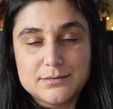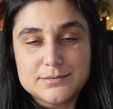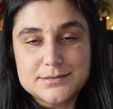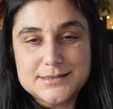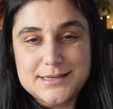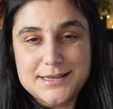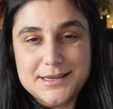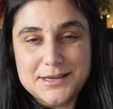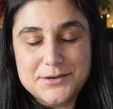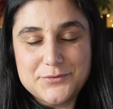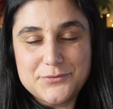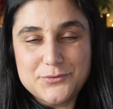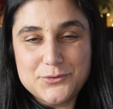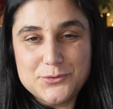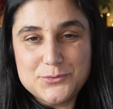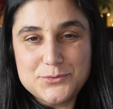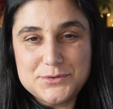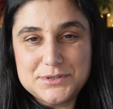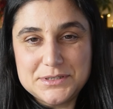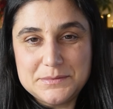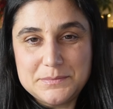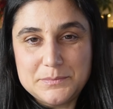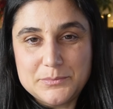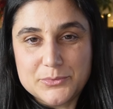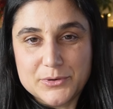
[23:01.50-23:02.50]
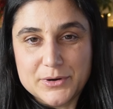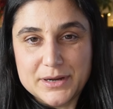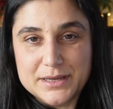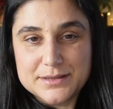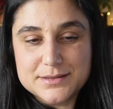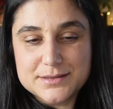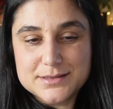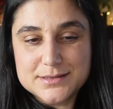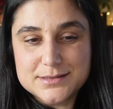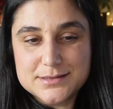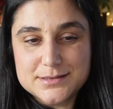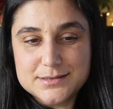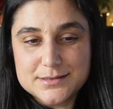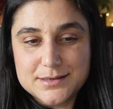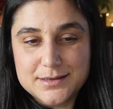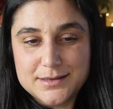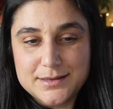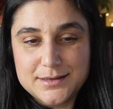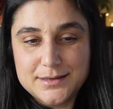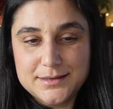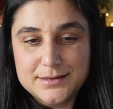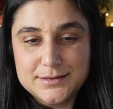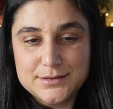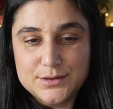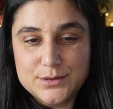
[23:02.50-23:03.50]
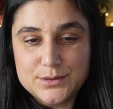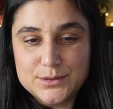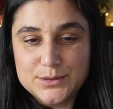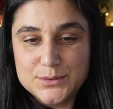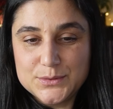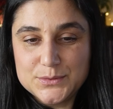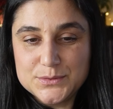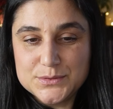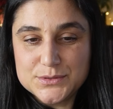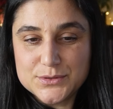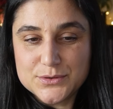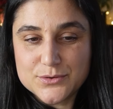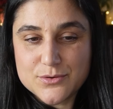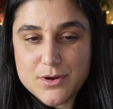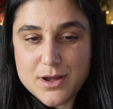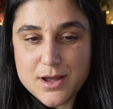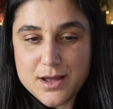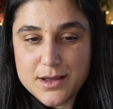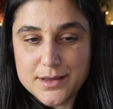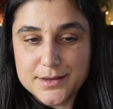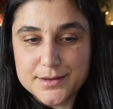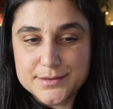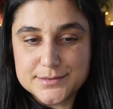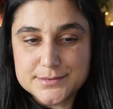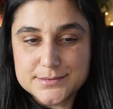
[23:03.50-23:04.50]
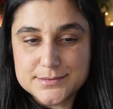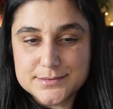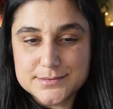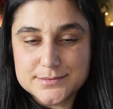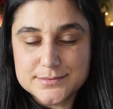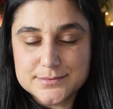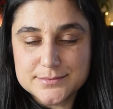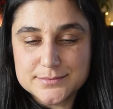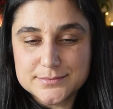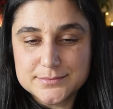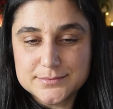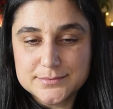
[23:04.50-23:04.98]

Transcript: take a few deep breaths and close your eyes.